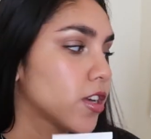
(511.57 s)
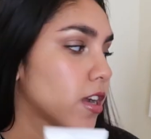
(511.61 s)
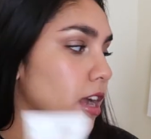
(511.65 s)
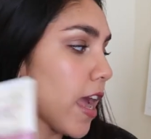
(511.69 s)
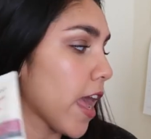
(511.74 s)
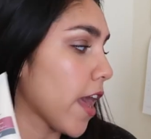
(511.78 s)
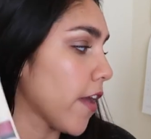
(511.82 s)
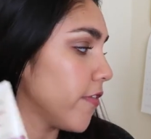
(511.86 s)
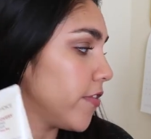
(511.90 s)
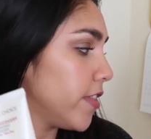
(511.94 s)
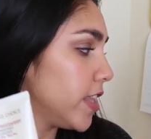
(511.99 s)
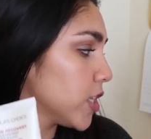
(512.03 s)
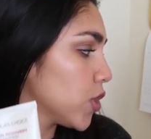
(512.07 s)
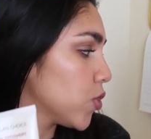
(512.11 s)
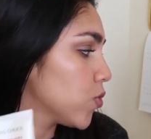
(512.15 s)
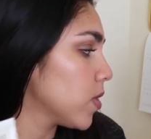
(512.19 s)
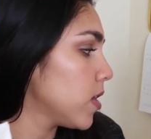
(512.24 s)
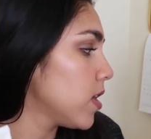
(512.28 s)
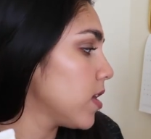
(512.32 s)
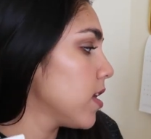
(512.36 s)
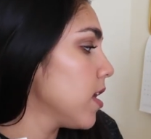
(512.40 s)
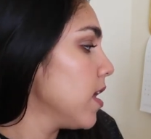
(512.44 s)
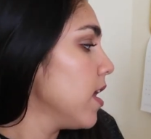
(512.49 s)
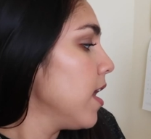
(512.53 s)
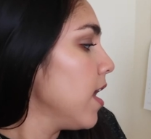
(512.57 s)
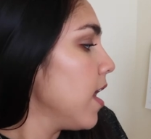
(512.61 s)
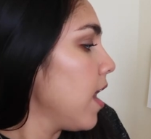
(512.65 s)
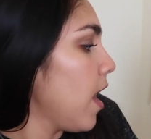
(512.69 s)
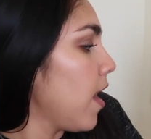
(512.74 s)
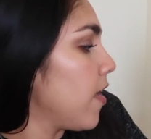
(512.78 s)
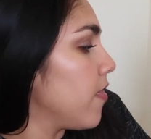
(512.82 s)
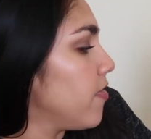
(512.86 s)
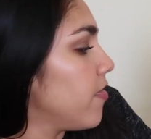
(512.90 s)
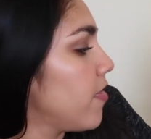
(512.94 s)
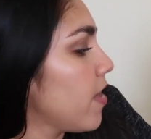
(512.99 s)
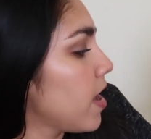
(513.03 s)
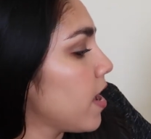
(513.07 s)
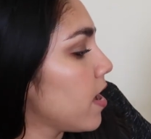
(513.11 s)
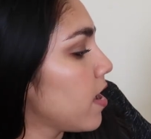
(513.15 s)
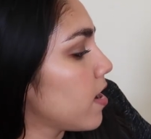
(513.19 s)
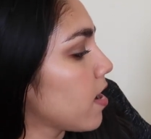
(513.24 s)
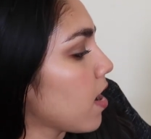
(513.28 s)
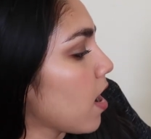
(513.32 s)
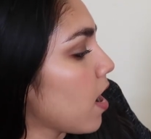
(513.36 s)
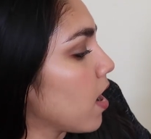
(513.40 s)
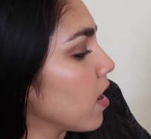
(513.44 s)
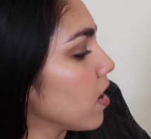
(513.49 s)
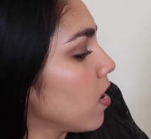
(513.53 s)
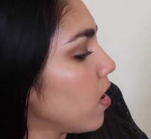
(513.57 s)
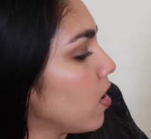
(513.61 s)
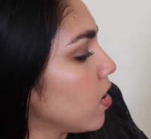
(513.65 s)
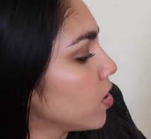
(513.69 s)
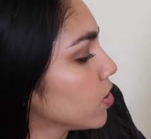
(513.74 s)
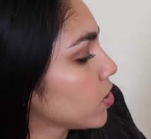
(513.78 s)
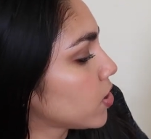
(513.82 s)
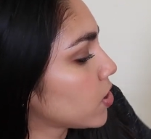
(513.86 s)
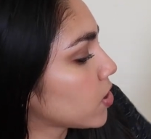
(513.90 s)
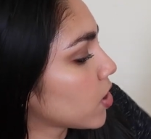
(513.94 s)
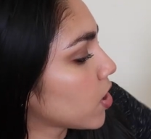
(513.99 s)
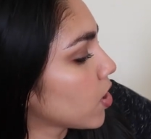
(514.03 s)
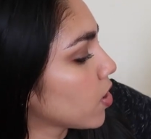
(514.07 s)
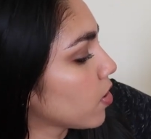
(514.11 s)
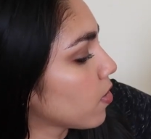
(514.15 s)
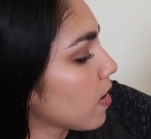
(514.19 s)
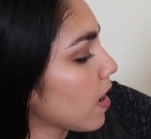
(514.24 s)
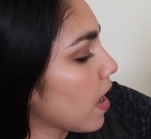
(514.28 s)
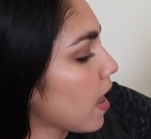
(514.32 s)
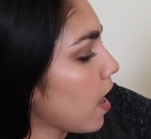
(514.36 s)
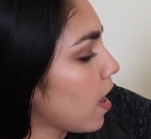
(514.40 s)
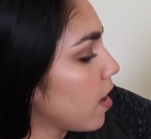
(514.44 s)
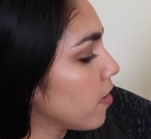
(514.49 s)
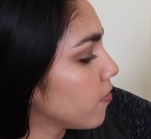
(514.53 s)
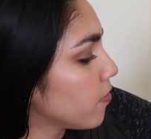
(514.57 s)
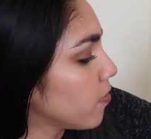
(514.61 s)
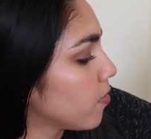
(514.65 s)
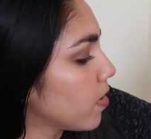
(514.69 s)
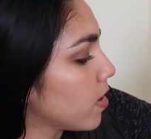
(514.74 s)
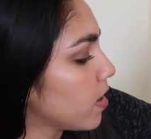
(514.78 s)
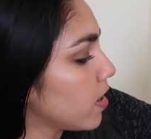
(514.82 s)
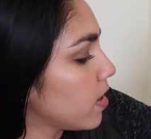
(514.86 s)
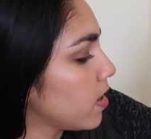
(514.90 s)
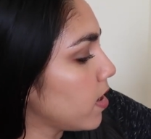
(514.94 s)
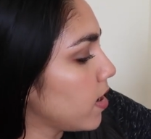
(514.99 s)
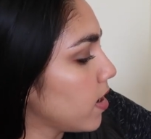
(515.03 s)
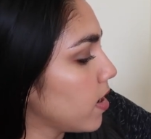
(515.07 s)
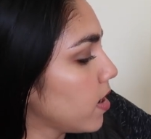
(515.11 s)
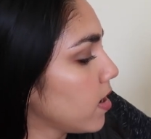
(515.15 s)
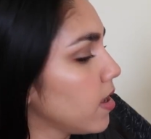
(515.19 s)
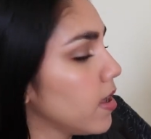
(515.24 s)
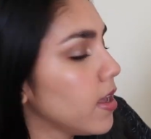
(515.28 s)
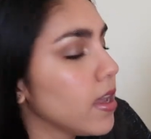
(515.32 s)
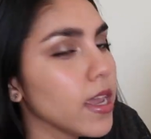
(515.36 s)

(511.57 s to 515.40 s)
I have this one, and then I also have one